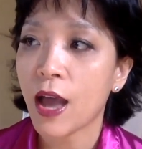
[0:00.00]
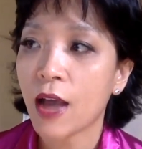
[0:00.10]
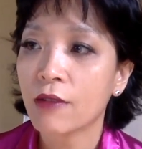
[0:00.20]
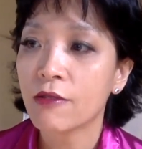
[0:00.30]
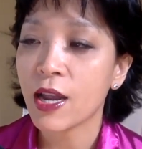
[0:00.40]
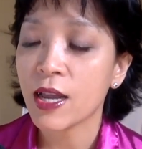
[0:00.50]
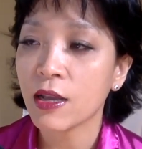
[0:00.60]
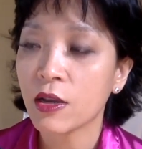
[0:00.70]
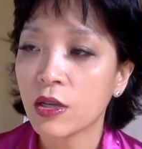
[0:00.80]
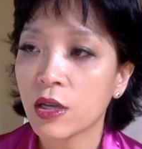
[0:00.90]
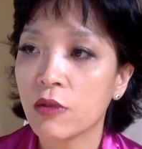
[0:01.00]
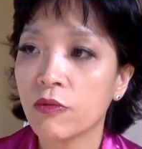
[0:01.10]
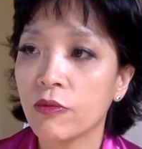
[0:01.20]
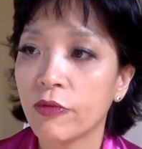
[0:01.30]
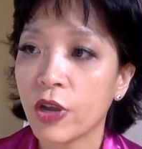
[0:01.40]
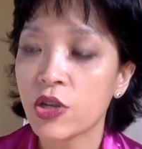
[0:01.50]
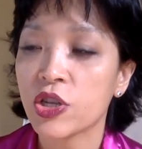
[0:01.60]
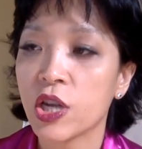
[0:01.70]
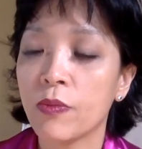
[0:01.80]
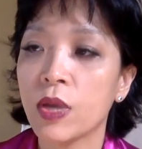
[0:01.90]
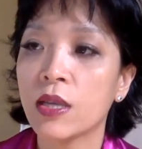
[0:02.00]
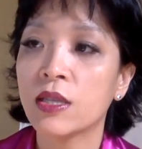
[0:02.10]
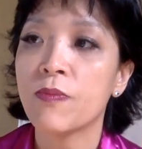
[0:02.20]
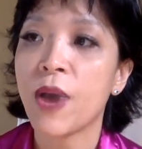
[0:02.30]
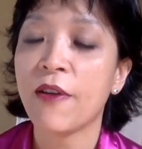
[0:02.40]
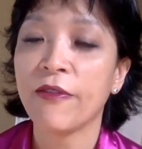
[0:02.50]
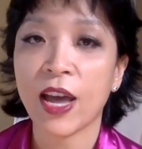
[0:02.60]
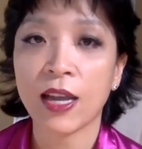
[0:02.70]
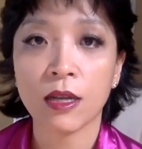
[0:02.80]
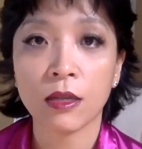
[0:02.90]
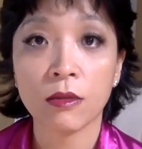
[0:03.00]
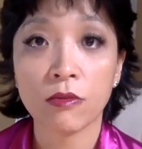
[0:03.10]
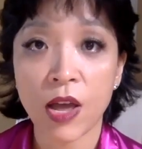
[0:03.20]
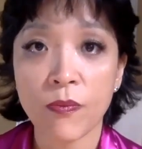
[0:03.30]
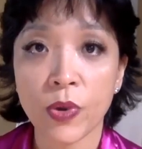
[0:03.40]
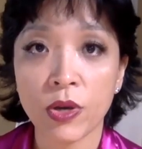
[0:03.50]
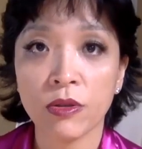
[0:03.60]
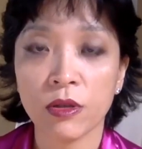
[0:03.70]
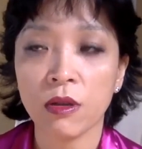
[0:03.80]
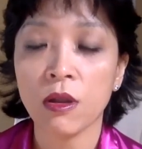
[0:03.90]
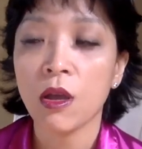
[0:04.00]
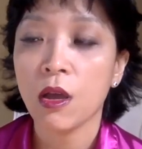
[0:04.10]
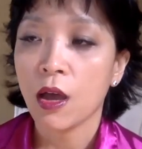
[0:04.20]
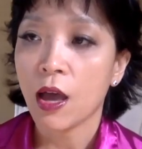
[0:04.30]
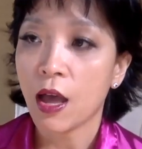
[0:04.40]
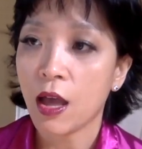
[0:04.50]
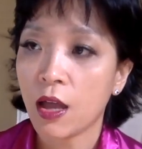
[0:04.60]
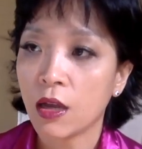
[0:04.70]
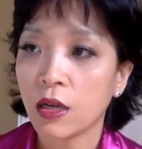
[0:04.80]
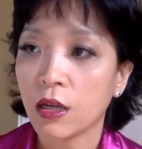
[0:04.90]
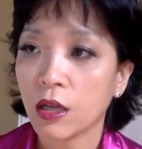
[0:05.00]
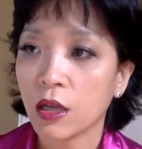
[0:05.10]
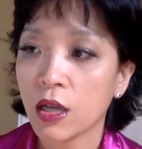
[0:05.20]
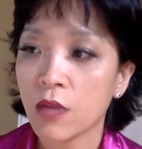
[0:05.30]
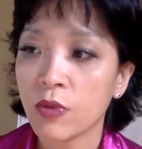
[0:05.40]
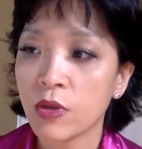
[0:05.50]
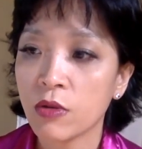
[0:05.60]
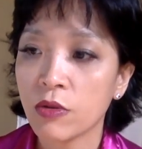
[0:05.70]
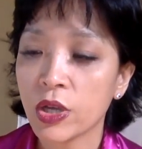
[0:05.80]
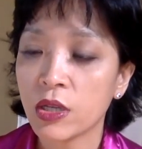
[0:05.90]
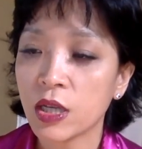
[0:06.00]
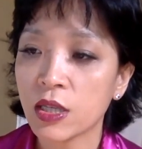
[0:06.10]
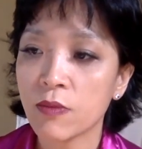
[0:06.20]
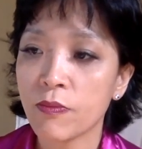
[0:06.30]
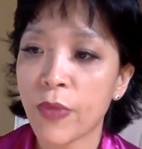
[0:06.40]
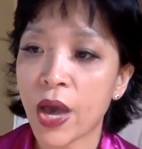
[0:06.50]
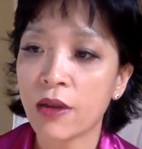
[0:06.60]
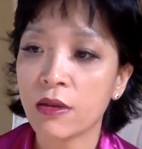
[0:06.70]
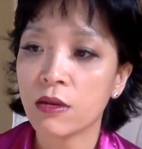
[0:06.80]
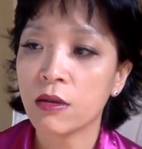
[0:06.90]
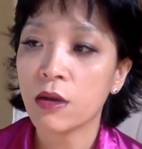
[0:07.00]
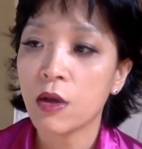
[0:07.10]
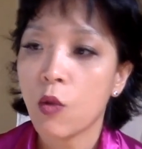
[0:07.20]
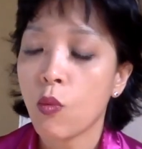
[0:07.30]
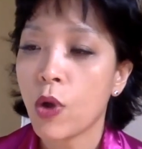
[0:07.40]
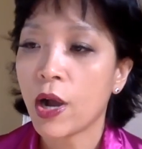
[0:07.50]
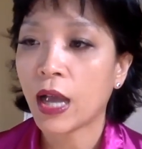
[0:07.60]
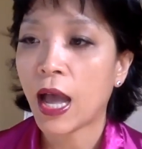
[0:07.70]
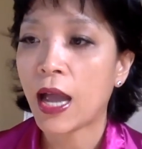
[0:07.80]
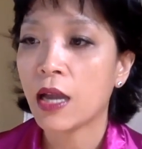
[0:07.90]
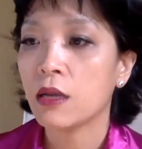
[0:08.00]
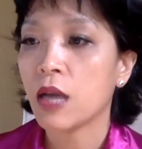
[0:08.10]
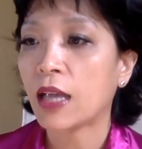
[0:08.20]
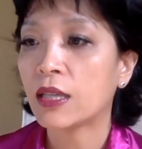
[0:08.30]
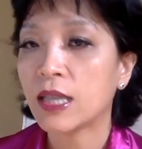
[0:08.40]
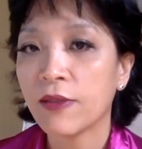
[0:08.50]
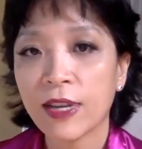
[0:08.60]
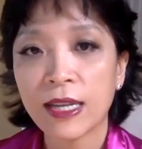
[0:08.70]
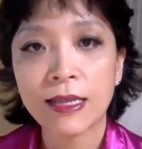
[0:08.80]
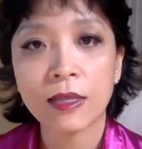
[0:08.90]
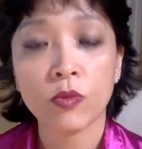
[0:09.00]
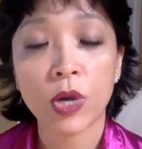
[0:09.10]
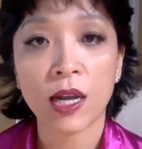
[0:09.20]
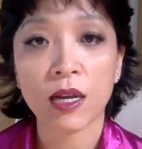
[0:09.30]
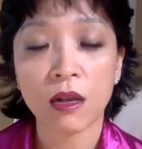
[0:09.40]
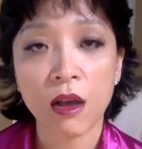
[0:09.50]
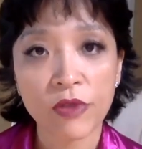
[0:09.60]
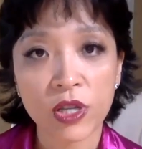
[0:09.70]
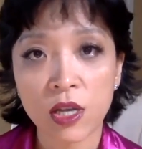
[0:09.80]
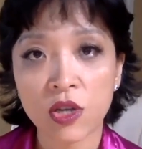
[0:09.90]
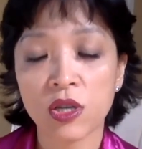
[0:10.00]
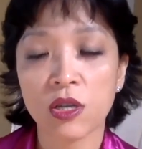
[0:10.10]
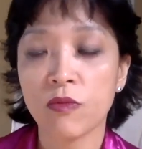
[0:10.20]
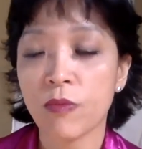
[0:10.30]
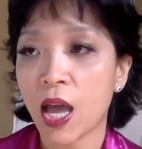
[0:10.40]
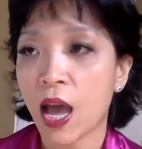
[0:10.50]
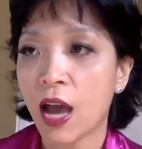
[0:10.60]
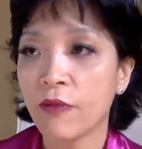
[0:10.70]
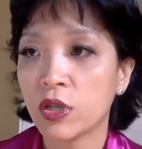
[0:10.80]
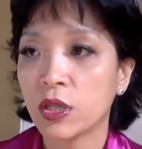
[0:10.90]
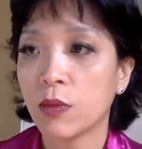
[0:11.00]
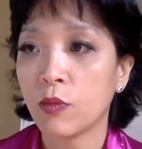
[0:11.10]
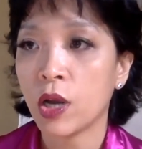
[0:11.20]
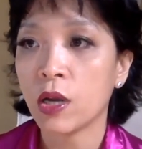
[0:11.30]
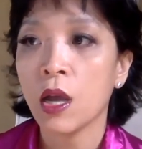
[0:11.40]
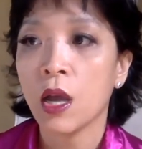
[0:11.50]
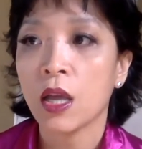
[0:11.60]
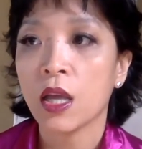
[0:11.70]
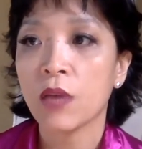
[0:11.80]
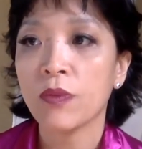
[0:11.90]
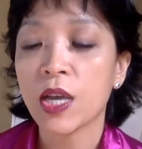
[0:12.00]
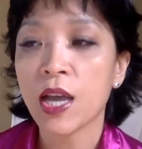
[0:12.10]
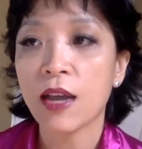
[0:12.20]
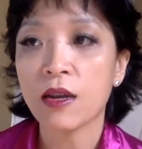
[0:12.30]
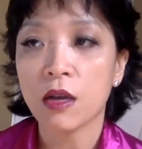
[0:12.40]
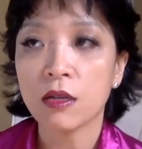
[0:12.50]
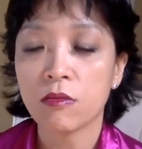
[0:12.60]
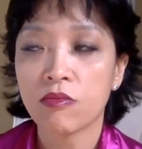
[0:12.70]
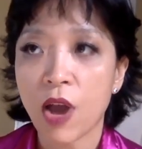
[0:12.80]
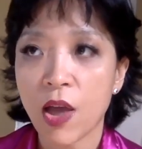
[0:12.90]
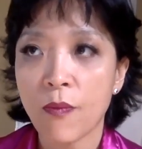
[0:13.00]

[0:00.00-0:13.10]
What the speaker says: creating a good friendship is about finding the right person. And it doesn't matter what kind of activities or what kind of conversation you may have with someone, if they are not the right